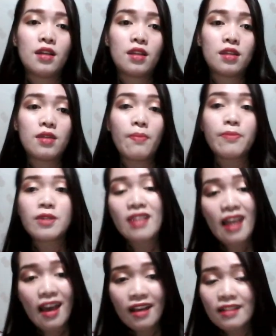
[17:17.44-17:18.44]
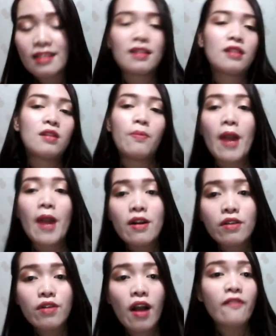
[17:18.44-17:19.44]
the text, the
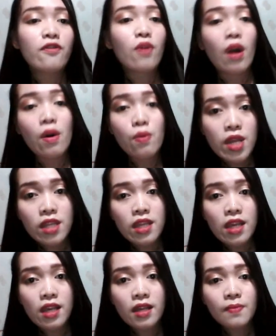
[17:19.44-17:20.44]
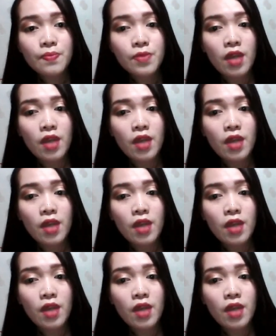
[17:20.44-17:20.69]
paragraph you are reading,